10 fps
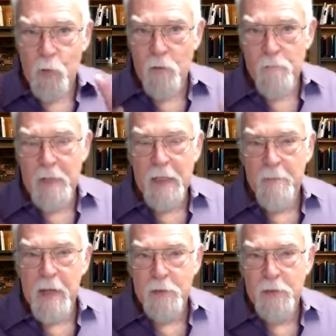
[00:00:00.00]
her
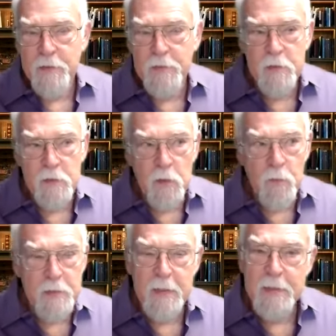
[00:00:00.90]
Mickey Mouse ears. She
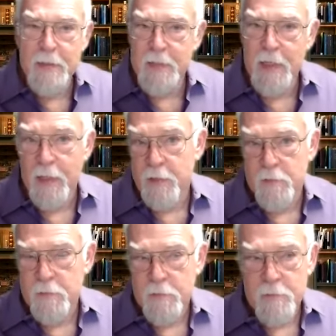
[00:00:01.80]
went to Disneyland